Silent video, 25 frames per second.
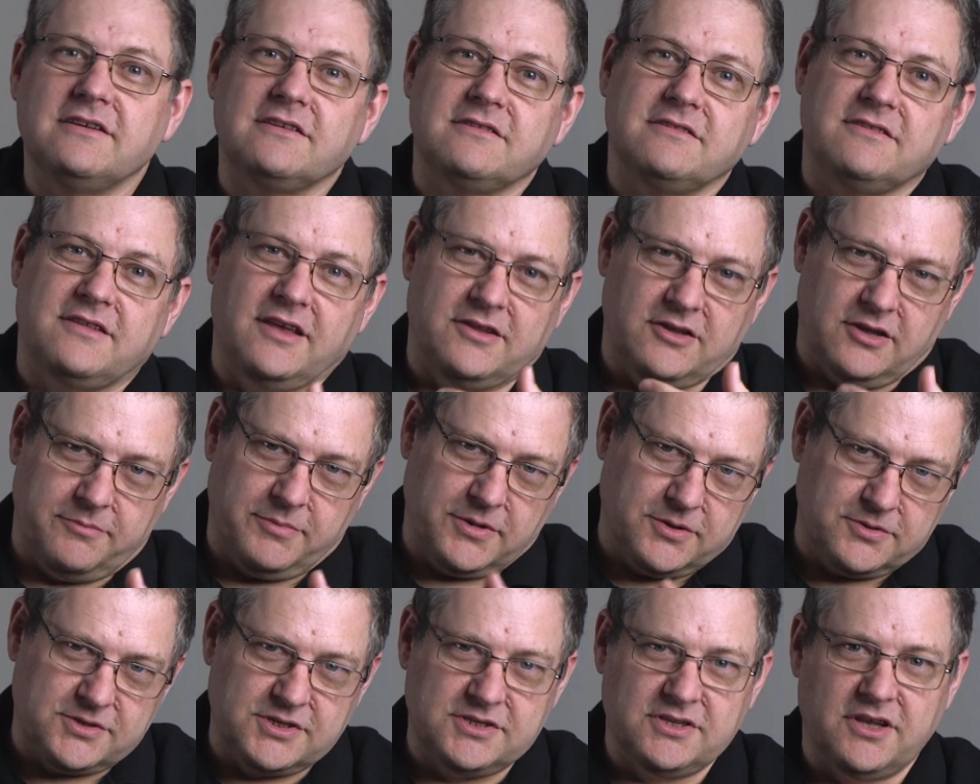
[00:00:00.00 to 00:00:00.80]
Then I
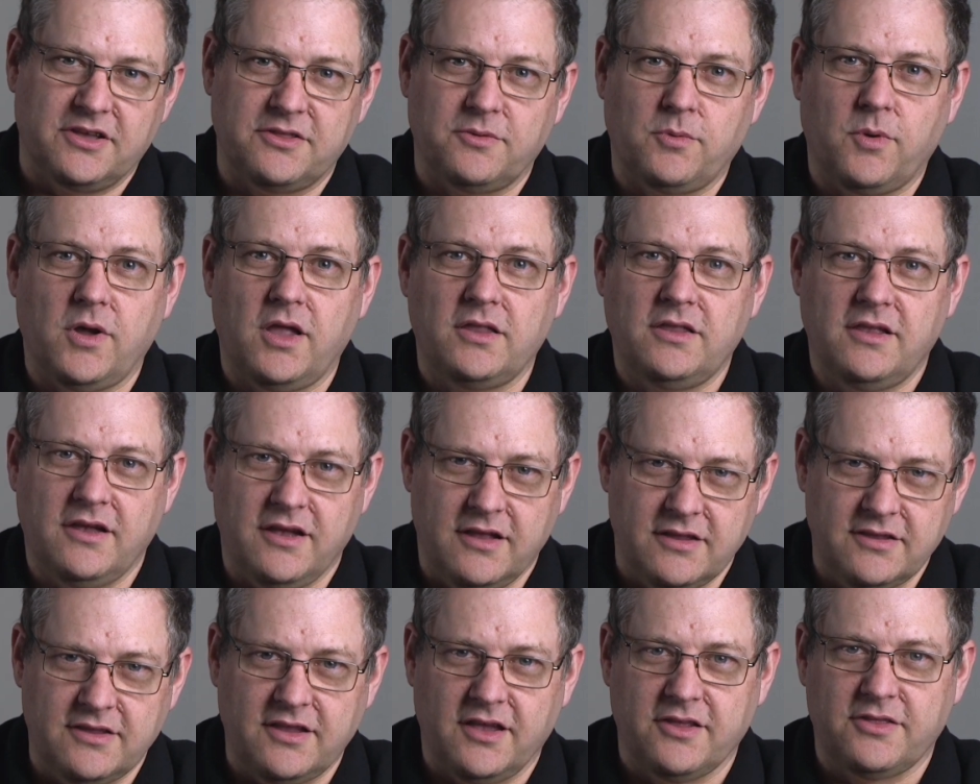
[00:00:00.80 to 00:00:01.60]
built another
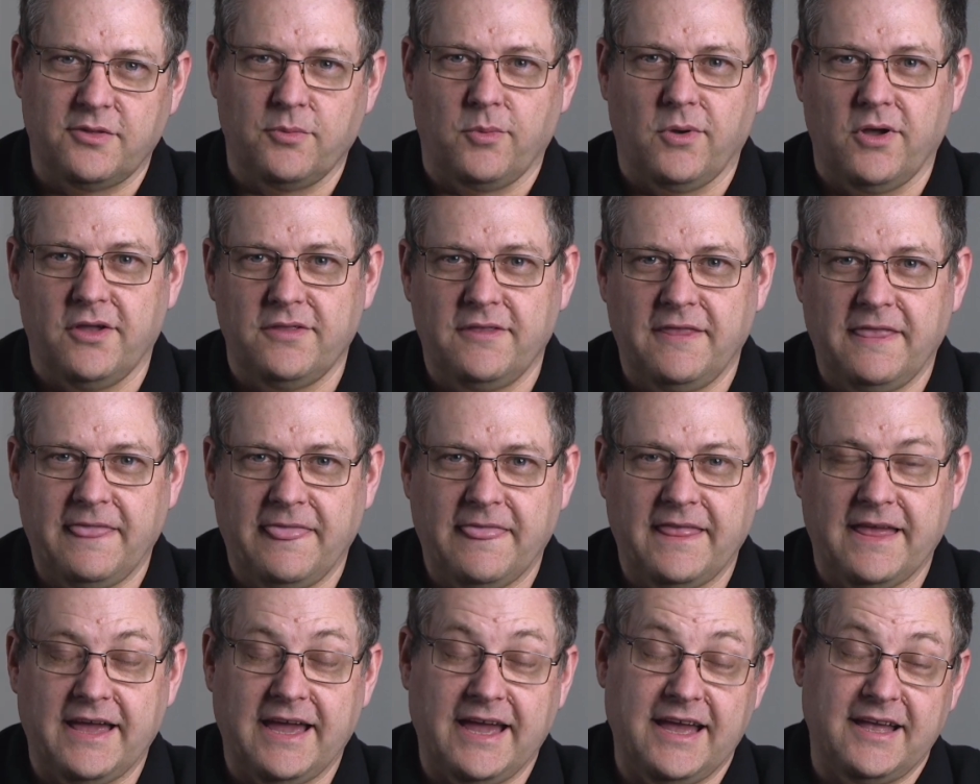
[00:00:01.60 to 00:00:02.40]
one,
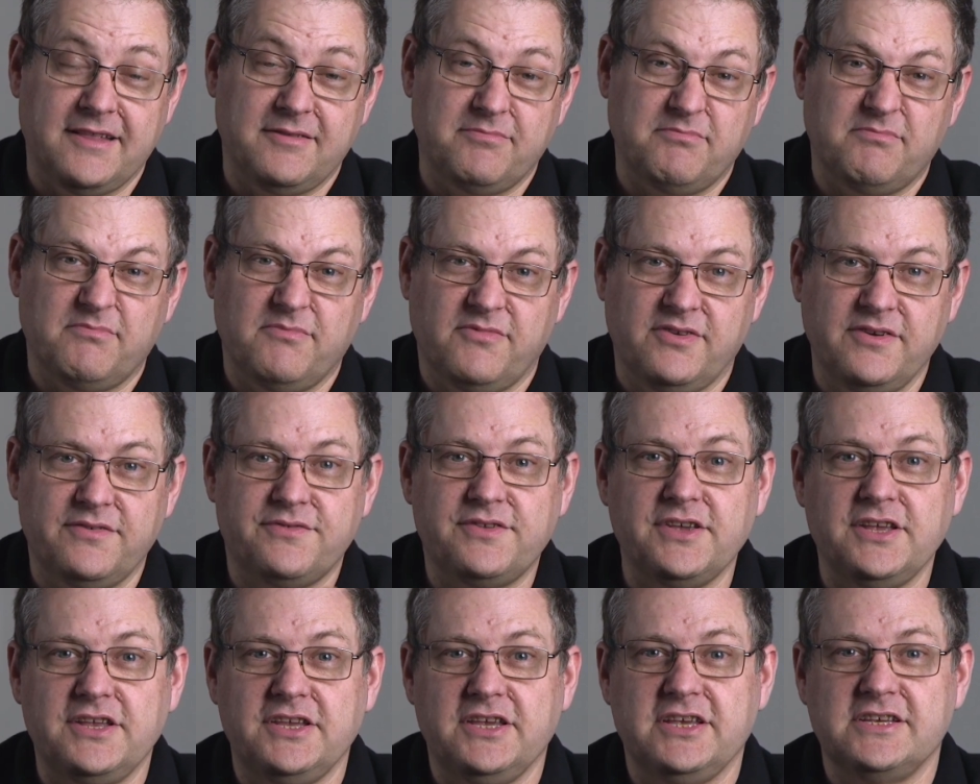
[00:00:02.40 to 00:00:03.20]
and
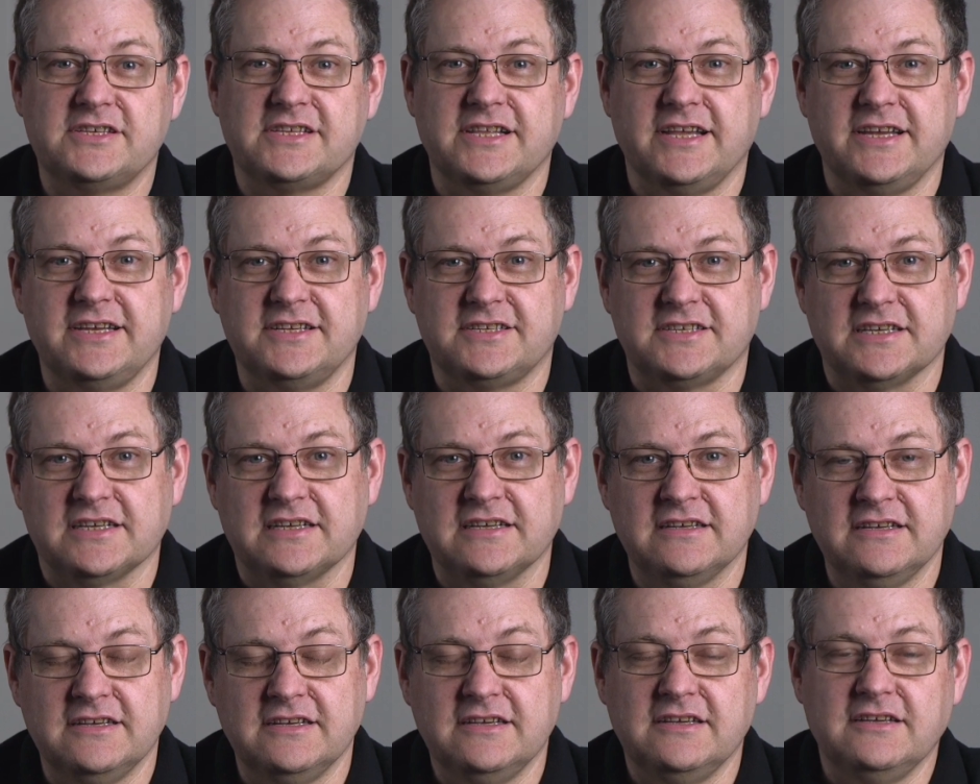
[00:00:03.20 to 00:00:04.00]
15 years later,